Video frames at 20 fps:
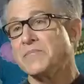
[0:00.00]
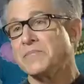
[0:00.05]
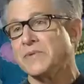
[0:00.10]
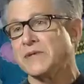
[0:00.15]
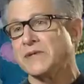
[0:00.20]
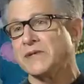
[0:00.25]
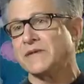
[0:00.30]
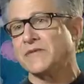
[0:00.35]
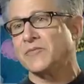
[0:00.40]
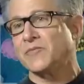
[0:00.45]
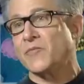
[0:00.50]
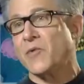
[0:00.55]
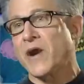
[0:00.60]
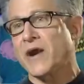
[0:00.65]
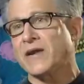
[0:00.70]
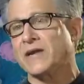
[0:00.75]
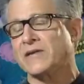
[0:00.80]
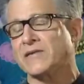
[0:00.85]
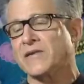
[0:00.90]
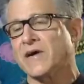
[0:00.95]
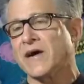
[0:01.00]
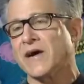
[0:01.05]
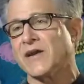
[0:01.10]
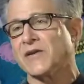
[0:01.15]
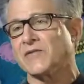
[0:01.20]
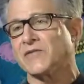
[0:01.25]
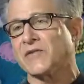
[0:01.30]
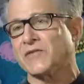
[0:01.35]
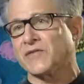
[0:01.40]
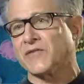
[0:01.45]
be
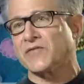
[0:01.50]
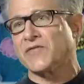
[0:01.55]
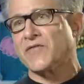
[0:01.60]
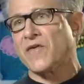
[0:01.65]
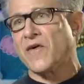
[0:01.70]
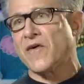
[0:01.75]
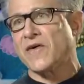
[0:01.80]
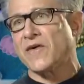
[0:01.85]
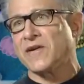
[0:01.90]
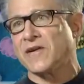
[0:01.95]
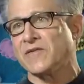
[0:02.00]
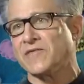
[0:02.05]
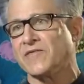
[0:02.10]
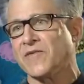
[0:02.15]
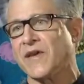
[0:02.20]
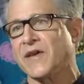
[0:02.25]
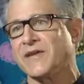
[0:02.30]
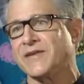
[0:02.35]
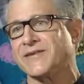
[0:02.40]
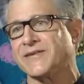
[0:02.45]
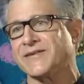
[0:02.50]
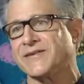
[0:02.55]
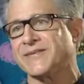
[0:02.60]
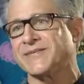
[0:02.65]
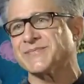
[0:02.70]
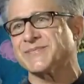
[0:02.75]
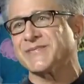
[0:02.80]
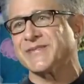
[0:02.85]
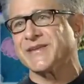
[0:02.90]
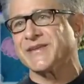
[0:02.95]
recognized as a foreign invader
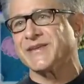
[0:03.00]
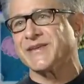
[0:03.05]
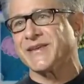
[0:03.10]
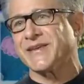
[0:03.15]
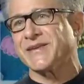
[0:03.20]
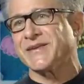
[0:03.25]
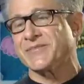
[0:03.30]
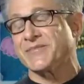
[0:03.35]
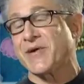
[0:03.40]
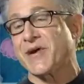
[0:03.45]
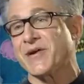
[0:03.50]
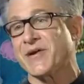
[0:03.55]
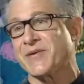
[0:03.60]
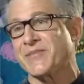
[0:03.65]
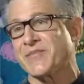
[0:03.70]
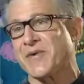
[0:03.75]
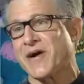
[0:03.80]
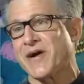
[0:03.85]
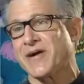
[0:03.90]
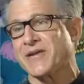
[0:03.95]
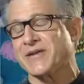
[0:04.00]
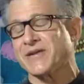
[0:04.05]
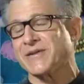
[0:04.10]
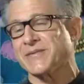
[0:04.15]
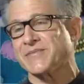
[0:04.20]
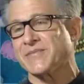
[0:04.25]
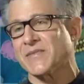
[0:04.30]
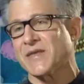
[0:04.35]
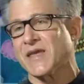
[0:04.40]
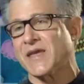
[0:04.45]
by your body.
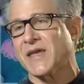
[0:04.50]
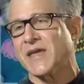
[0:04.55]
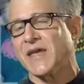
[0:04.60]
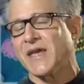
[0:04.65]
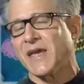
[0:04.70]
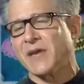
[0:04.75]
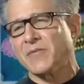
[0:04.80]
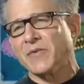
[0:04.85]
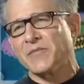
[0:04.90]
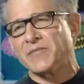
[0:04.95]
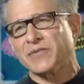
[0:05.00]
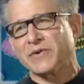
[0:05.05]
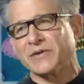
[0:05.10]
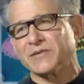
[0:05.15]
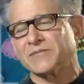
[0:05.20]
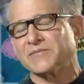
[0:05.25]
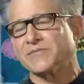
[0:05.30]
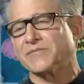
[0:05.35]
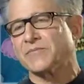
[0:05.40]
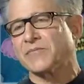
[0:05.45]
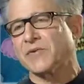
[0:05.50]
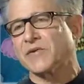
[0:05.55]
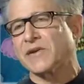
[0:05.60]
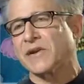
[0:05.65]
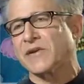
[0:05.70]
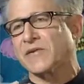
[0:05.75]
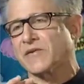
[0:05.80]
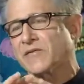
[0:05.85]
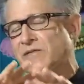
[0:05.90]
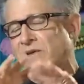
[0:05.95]
And we put
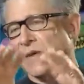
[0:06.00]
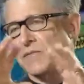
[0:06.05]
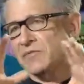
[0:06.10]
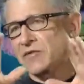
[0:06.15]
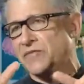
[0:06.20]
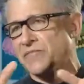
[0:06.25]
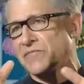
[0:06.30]
particular types of